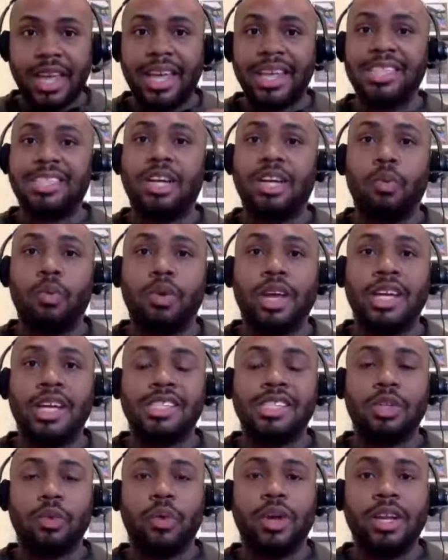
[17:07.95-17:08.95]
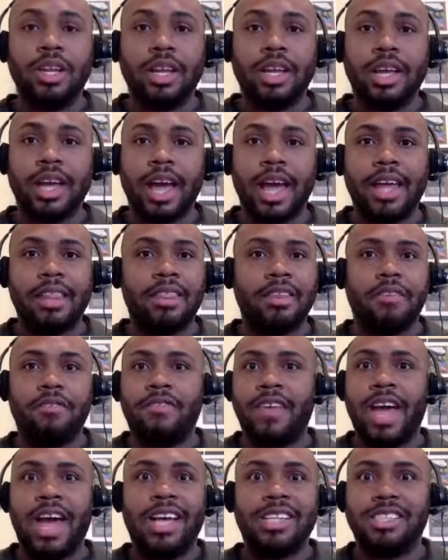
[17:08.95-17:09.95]
is dwindling at the
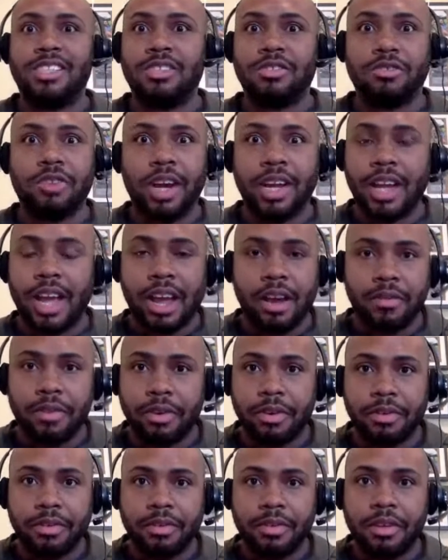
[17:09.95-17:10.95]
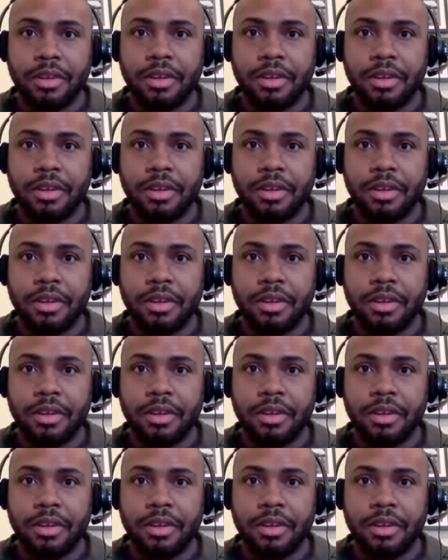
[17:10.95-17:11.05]
fastest rate ever.